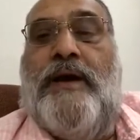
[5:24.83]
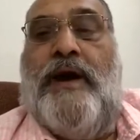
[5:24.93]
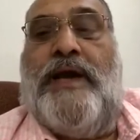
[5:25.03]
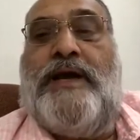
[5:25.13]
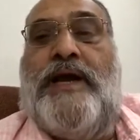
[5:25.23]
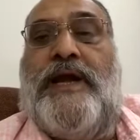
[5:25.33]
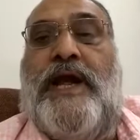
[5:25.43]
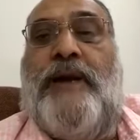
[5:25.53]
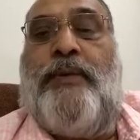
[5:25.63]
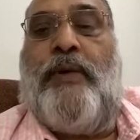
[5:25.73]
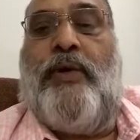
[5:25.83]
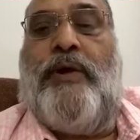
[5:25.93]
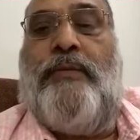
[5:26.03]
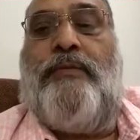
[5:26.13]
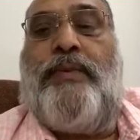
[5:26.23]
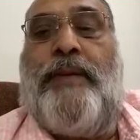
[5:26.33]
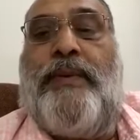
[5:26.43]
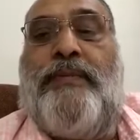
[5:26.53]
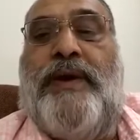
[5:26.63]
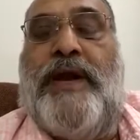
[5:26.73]
And critical
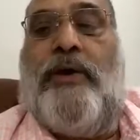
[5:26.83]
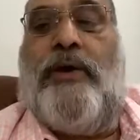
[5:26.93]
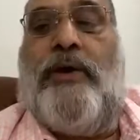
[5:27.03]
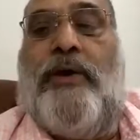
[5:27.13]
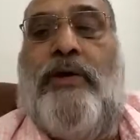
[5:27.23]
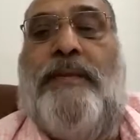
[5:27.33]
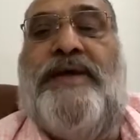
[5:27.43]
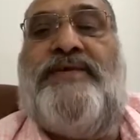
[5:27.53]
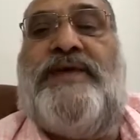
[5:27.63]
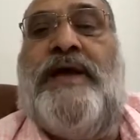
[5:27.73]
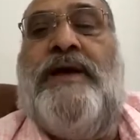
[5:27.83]
pedagogy means